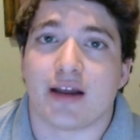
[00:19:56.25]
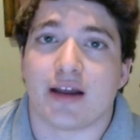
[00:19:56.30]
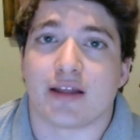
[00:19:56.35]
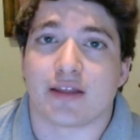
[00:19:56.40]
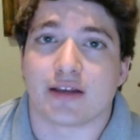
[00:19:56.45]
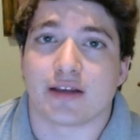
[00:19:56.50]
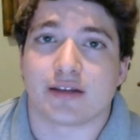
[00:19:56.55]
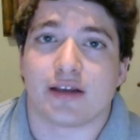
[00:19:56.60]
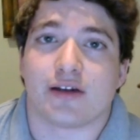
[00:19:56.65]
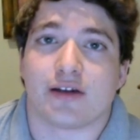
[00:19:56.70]
I
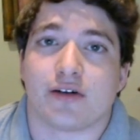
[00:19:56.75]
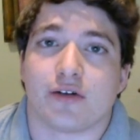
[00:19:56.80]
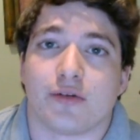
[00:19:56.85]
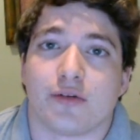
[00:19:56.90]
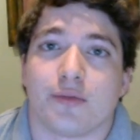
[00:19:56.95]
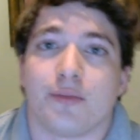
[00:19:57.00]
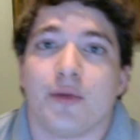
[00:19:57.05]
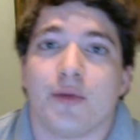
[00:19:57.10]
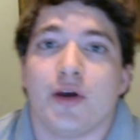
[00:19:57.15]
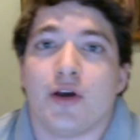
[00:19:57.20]
think that
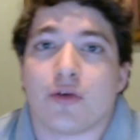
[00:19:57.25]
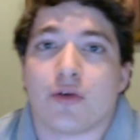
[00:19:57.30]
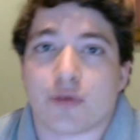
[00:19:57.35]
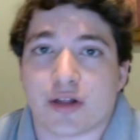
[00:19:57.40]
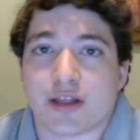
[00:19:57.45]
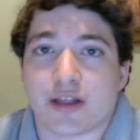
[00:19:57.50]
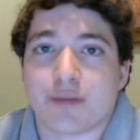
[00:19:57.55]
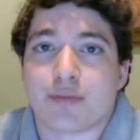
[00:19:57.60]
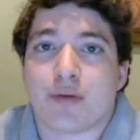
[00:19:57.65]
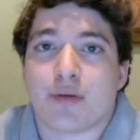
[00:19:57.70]
it'll
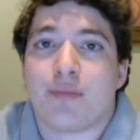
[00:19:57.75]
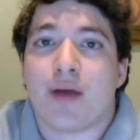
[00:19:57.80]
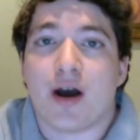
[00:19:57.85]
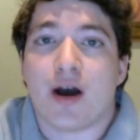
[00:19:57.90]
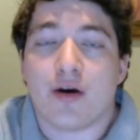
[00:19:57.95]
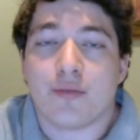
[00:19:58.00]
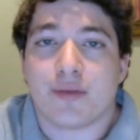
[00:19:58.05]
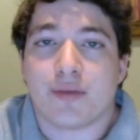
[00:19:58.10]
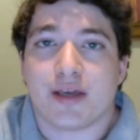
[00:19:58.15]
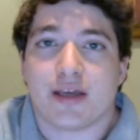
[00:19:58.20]
really
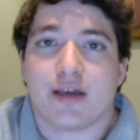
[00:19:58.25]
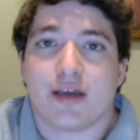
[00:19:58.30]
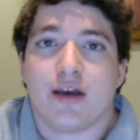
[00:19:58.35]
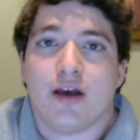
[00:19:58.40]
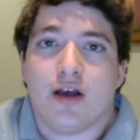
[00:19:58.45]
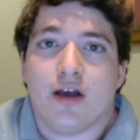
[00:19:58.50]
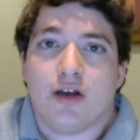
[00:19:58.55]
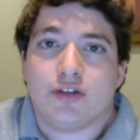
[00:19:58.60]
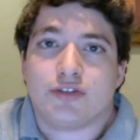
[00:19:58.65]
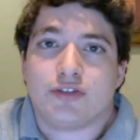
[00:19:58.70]
propel me
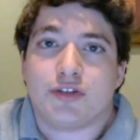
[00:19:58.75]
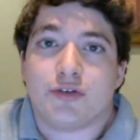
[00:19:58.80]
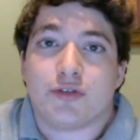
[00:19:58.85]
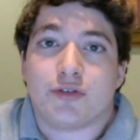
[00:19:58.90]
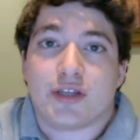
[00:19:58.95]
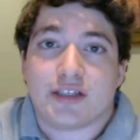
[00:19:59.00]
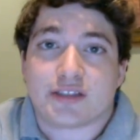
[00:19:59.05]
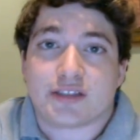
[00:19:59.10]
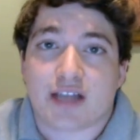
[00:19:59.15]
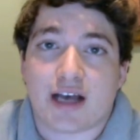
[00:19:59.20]
to
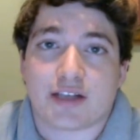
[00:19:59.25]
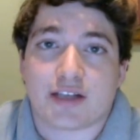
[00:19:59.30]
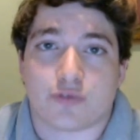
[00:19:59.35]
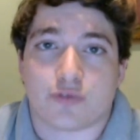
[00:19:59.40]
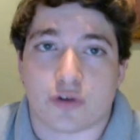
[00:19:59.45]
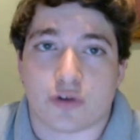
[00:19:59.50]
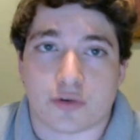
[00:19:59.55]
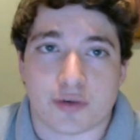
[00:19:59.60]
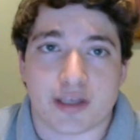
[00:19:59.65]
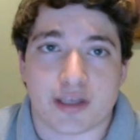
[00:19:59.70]
these last
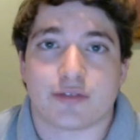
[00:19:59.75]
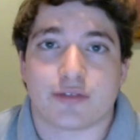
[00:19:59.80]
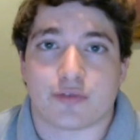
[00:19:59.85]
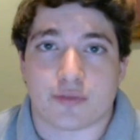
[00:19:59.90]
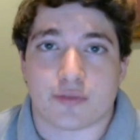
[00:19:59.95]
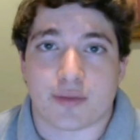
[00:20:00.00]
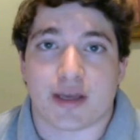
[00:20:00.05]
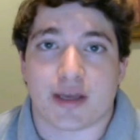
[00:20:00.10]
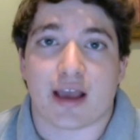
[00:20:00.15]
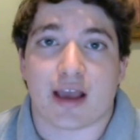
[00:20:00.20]
4 weeks for
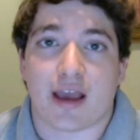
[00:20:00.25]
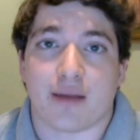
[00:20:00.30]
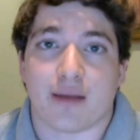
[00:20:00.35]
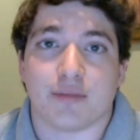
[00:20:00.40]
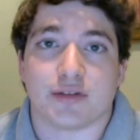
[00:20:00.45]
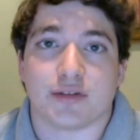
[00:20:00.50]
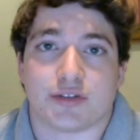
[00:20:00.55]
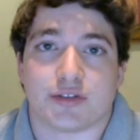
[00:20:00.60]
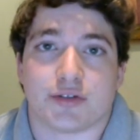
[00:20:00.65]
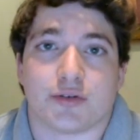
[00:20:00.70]
being
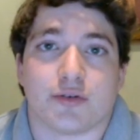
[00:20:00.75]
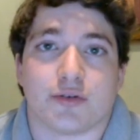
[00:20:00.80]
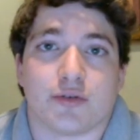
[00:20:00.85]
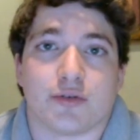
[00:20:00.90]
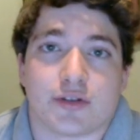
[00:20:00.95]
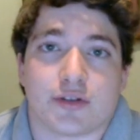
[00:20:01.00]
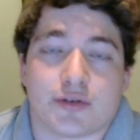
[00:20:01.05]
able to